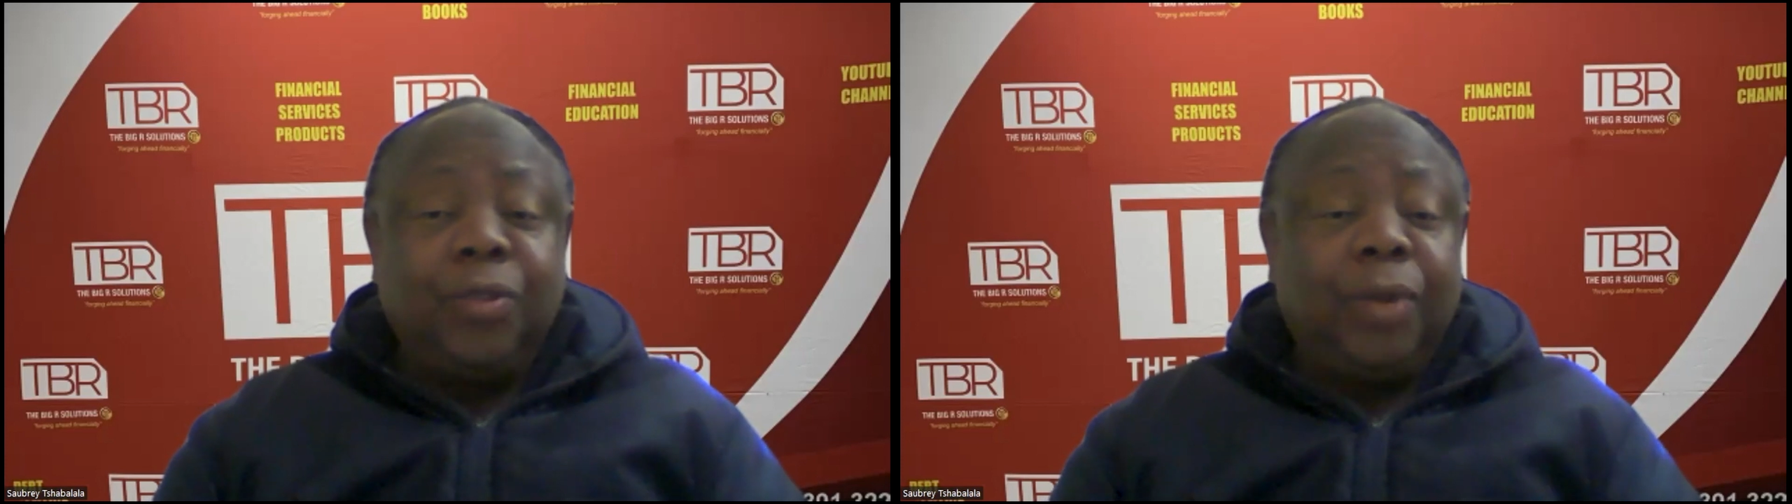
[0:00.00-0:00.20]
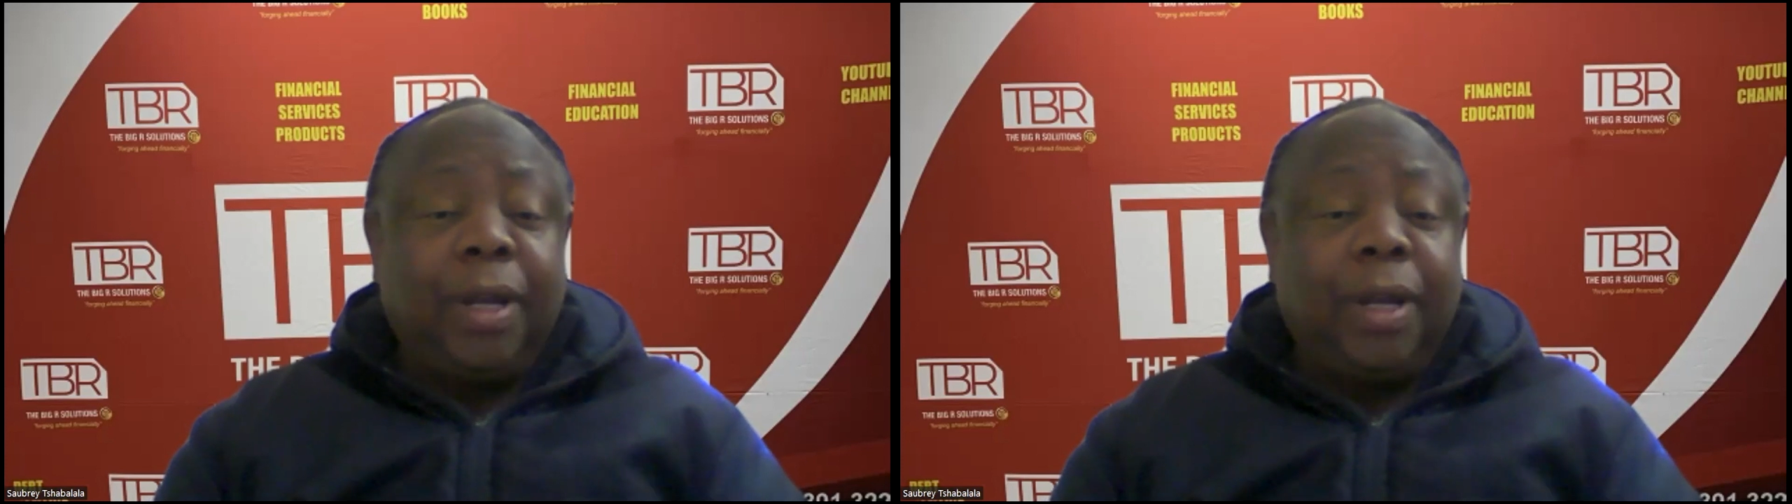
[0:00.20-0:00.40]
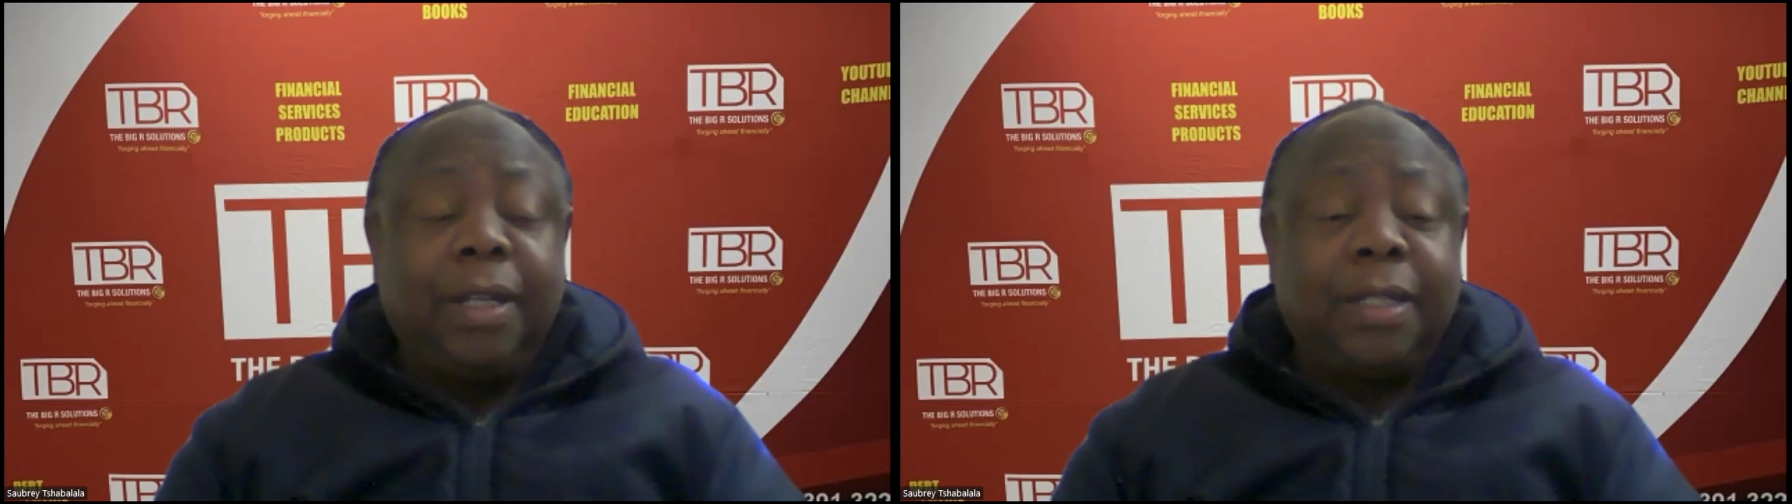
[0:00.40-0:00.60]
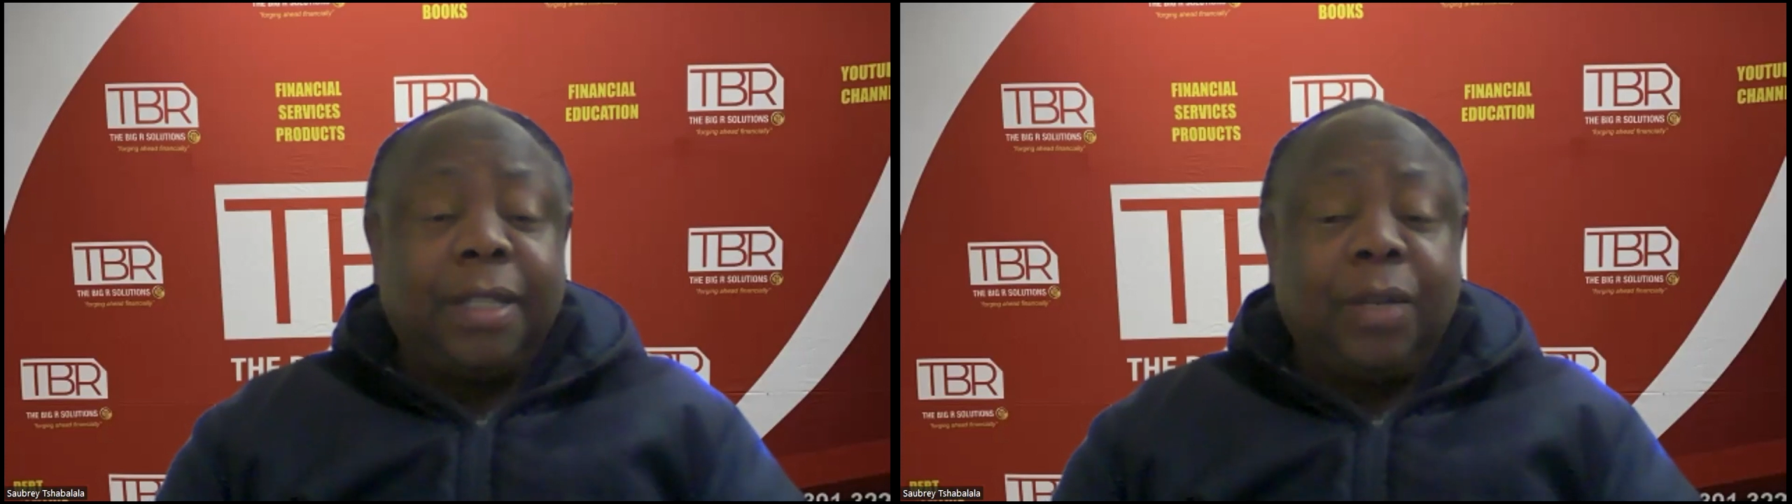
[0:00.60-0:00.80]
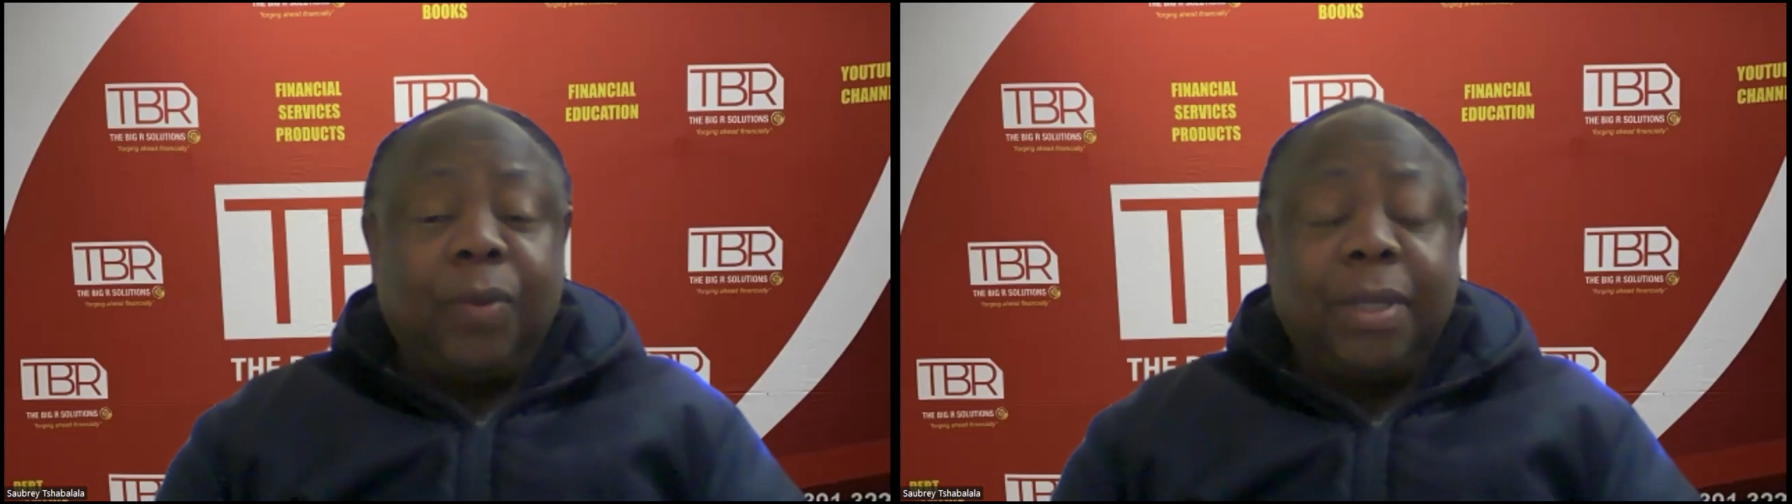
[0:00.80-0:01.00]
to
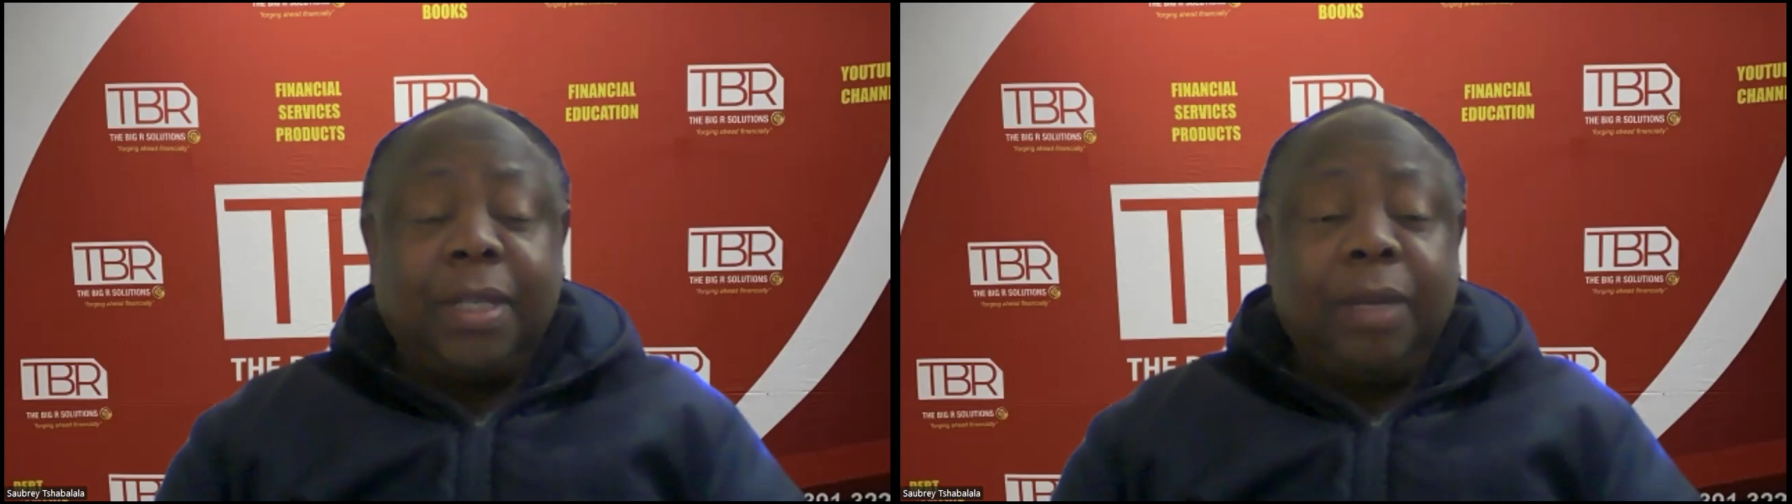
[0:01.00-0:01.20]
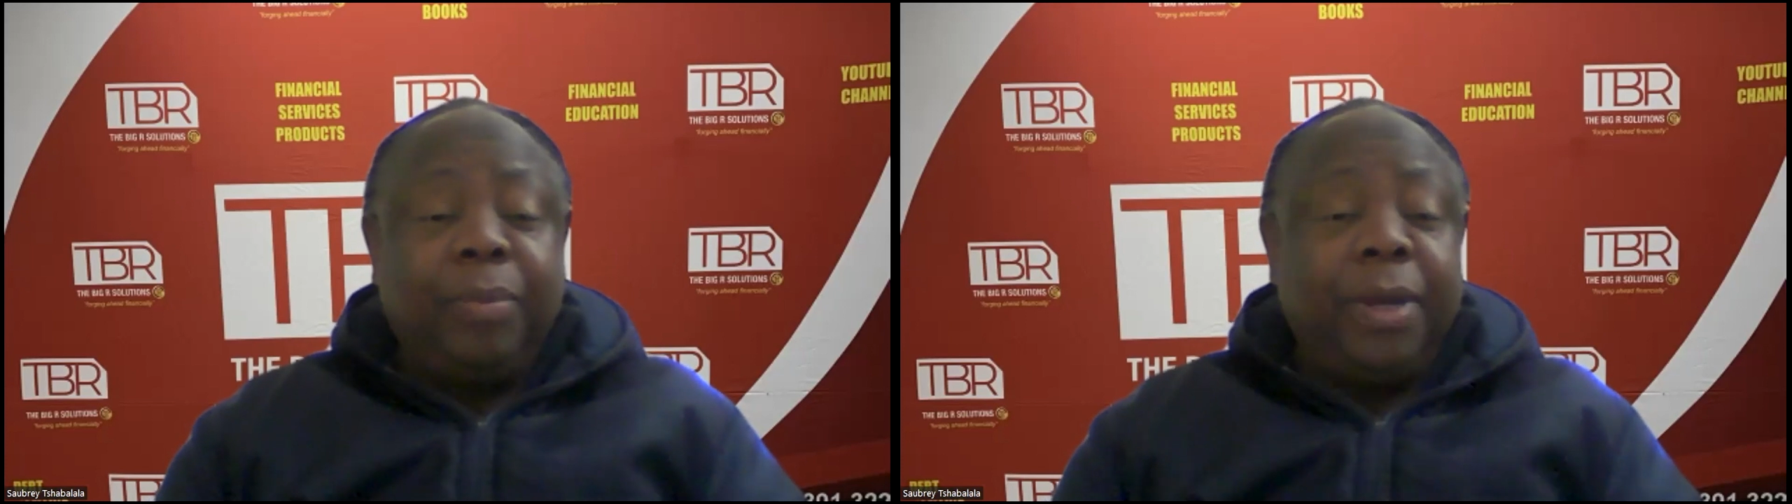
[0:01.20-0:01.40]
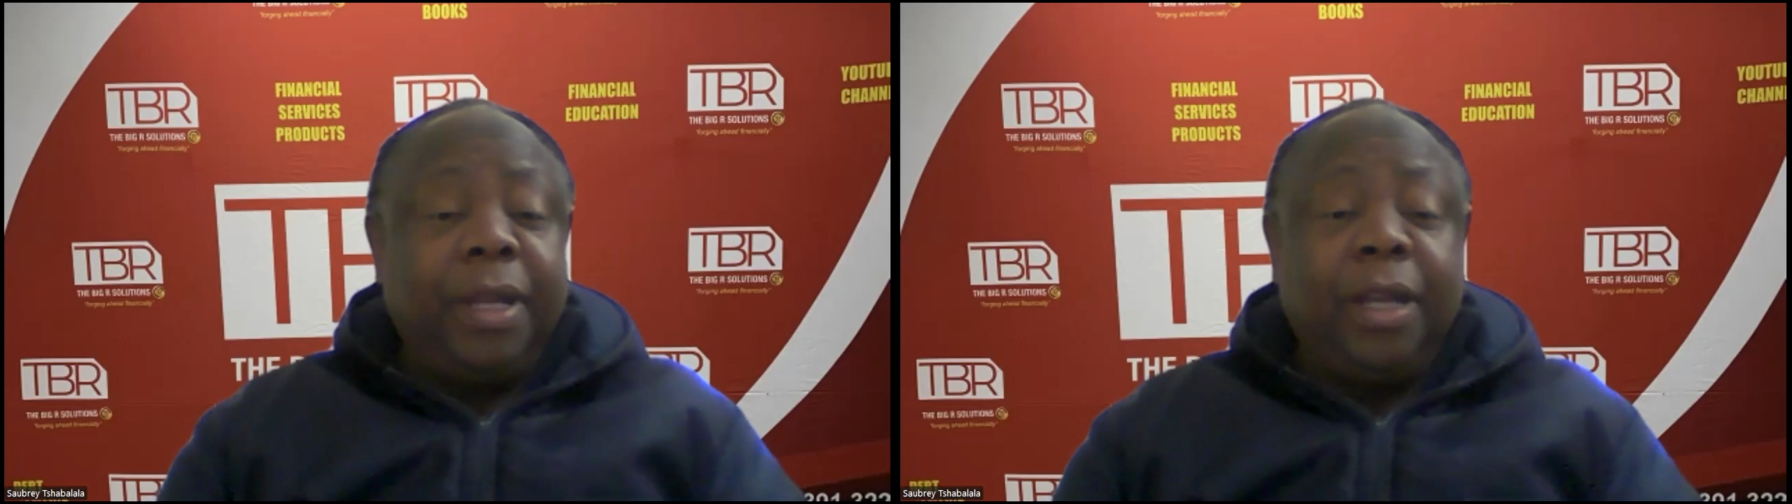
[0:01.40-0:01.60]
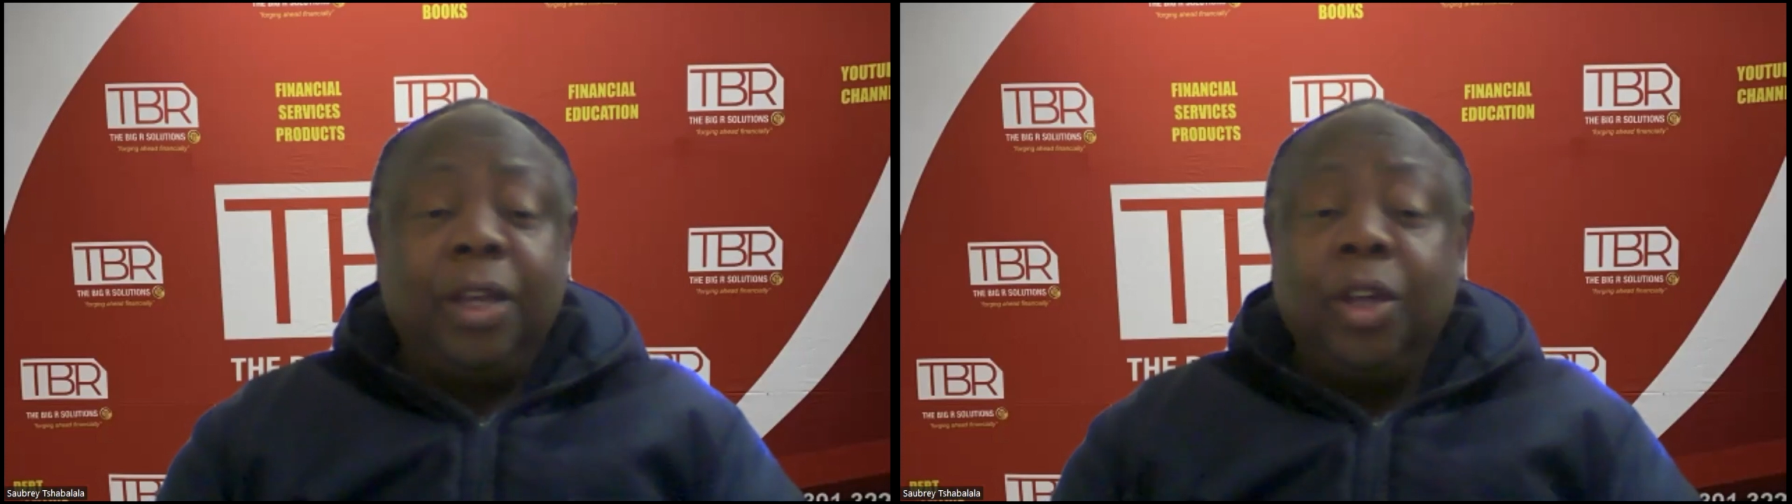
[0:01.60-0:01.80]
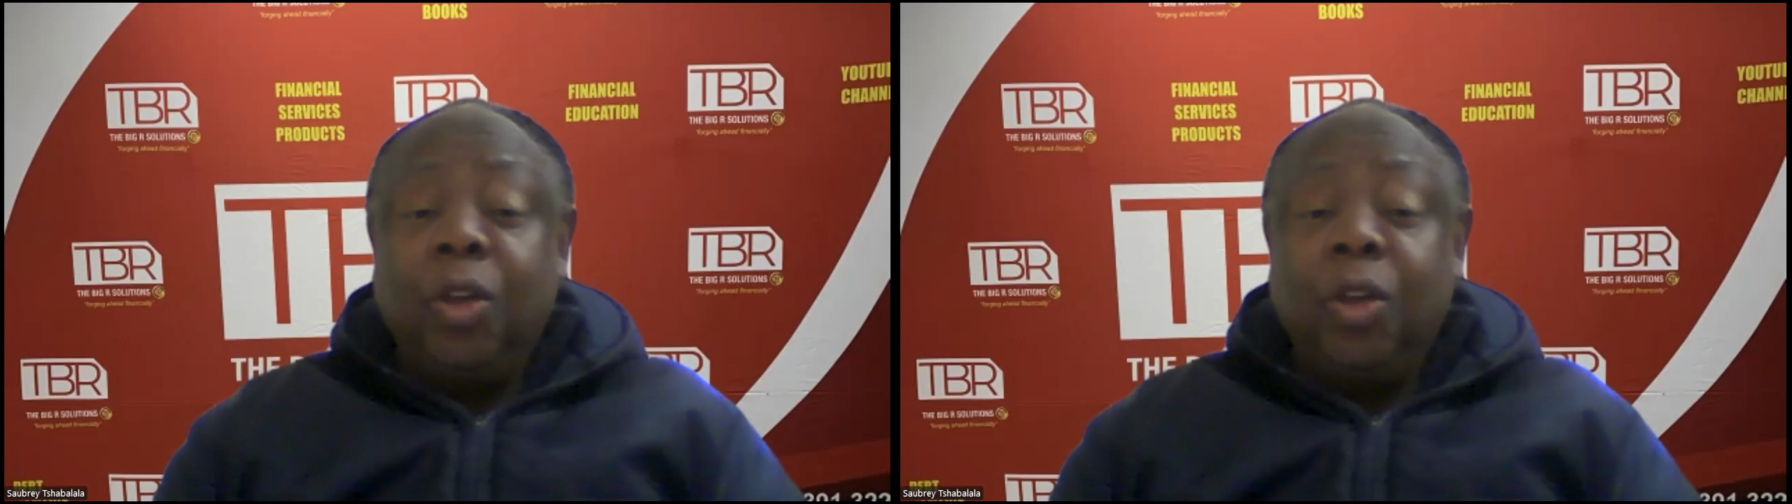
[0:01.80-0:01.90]
understand what's happening.